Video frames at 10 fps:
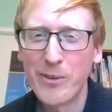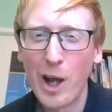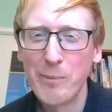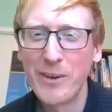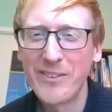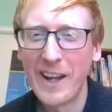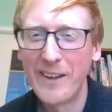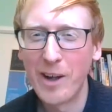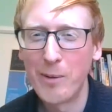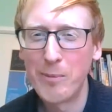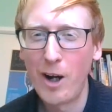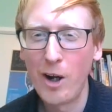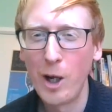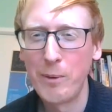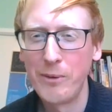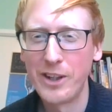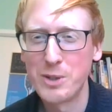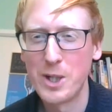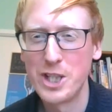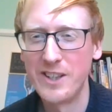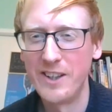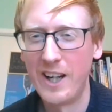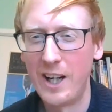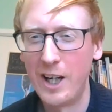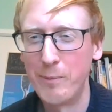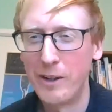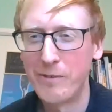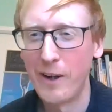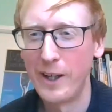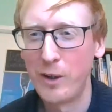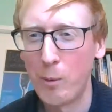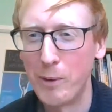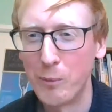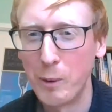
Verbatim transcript: Simon said, um, "Our home situation um, is very common.